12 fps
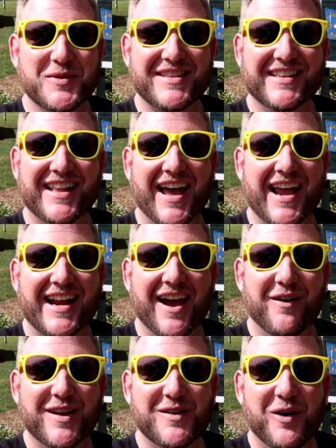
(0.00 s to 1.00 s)
Jordan the Lion.
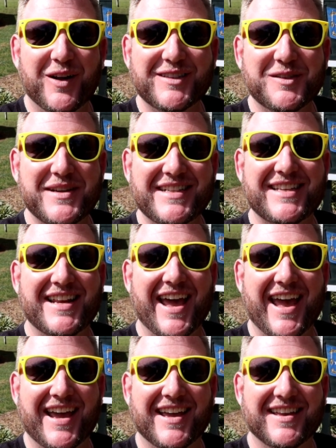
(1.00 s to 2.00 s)
How are you all doing
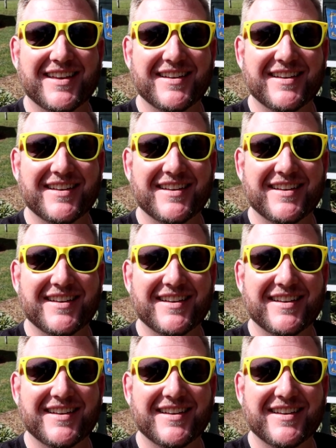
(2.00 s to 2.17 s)
today?